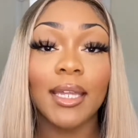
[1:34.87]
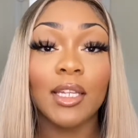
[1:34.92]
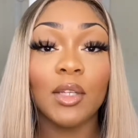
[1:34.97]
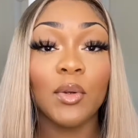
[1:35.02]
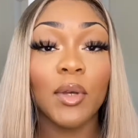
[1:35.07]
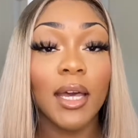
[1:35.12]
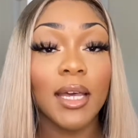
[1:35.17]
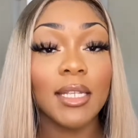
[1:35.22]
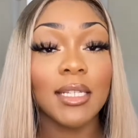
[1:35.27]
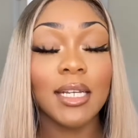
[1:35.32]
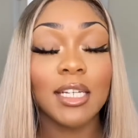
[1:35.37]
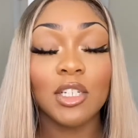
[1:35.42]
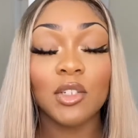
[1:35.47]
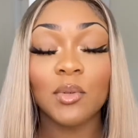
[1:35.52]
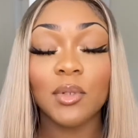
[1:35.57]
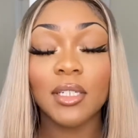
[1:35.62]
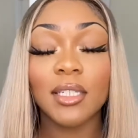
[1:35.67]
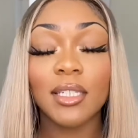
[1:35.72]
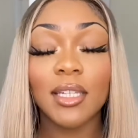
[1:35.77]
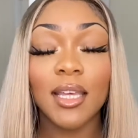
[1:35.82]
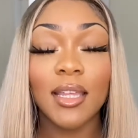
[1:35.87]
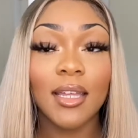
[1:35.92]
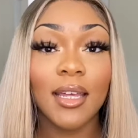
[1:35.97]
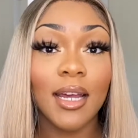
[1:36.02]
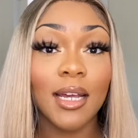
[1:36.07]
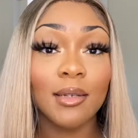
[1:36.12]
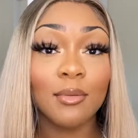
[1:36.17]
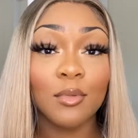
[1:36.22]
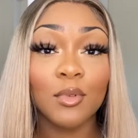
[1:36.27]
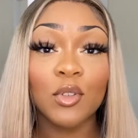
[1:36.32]
And you guys, I just want to say
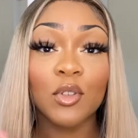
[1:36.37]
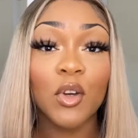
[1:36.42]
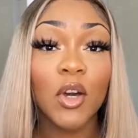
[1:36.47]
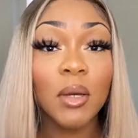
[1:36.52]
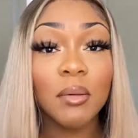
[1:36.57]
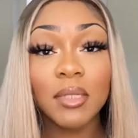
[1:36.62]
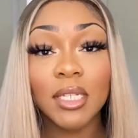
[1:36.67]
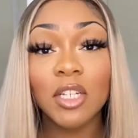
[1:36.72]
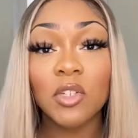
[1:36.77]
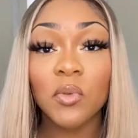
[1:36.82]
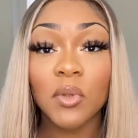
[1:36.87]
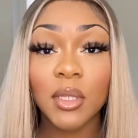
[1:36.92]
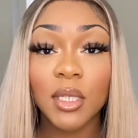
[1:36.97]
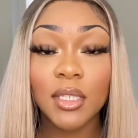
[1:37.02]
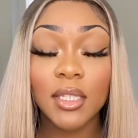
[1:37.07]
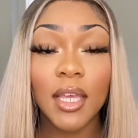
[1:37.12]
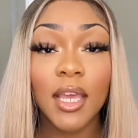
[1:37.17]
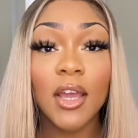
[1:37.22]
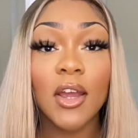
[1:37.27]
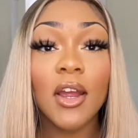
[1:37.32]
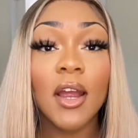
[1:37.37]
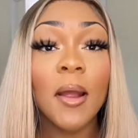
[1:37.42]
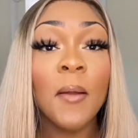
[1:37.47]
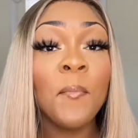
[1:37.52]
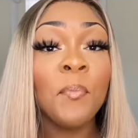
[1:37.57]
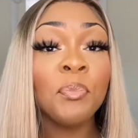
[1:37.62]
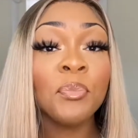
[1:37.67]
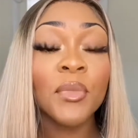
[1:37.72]
that I'm so obsessed with this hair.